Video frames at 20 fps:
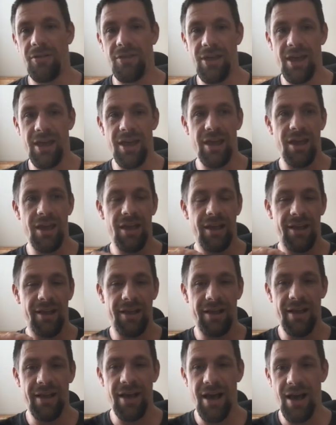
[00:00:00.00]
They
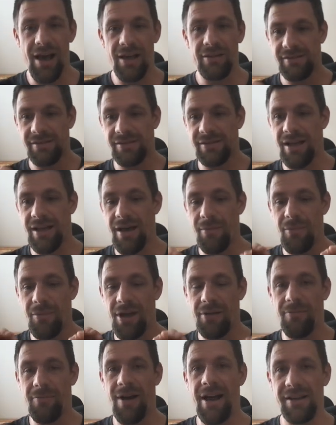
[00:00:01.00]
got some
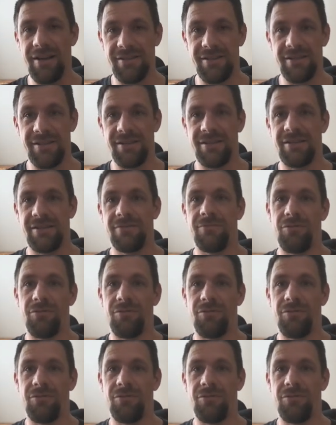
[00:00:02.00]
advices